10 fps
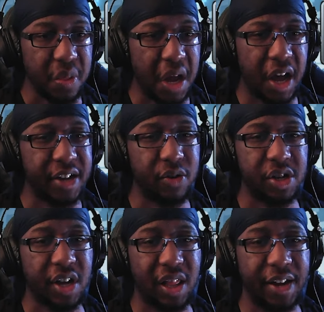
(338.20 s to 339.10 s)
because you can
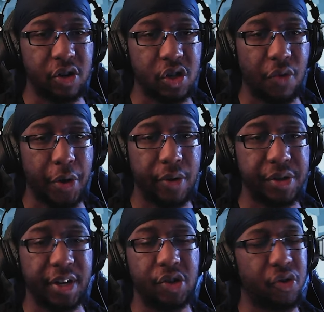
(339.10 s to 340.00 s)
just cleanse yourself by
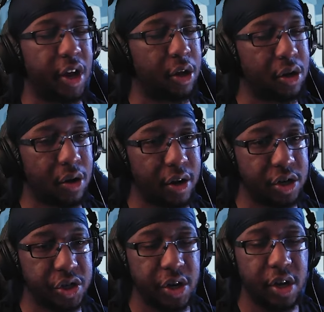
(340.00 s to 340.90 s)
using Easter egg
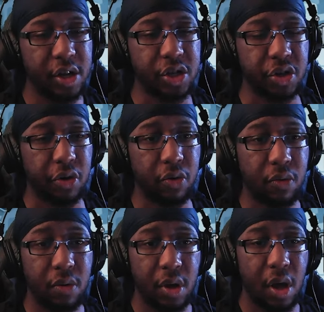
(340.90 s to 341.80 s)
launch.
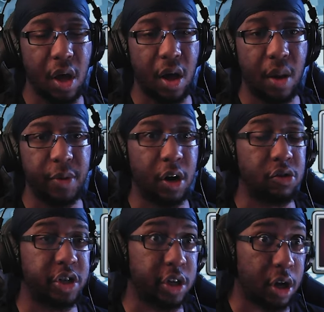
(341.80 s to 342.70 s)
So, you know,
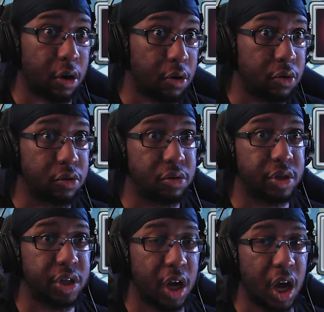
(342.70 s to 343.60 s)
slows,